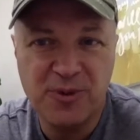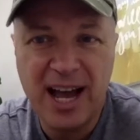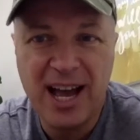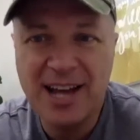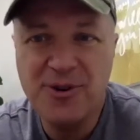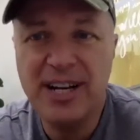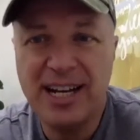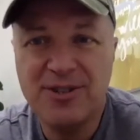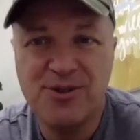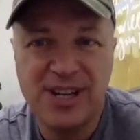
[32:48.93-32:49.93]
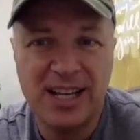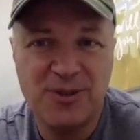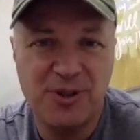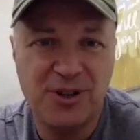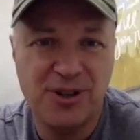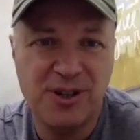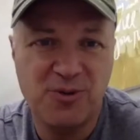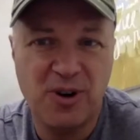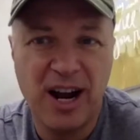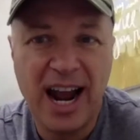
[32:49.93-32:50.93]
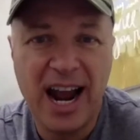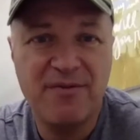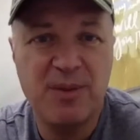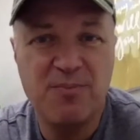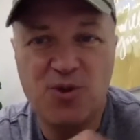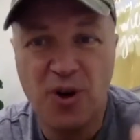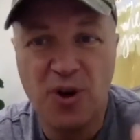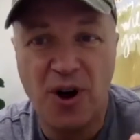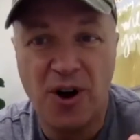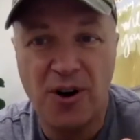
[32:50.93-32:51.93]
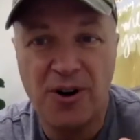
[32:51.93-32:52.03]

I do an exercise with churches where I have them draw